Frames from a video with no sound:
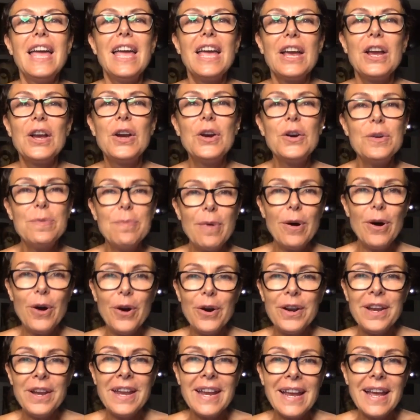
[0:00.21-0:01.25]
Good
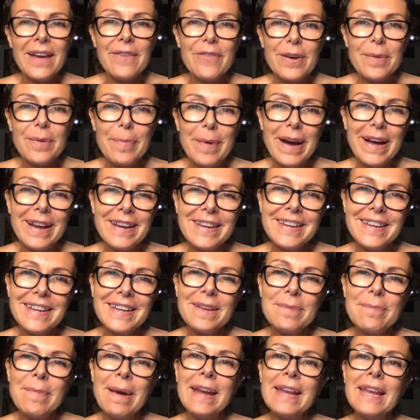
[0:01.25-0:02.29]
morning,
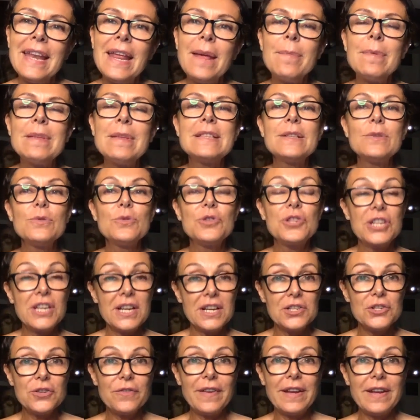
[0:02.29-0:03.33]
everybody. My name is Lucia
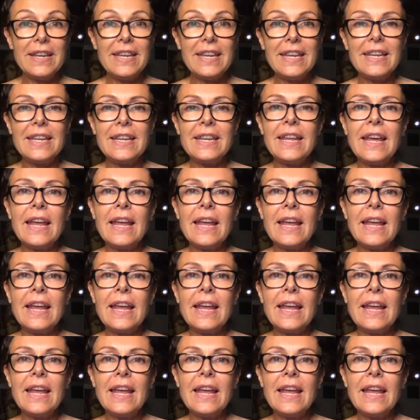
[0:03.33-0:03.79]
Giovannini,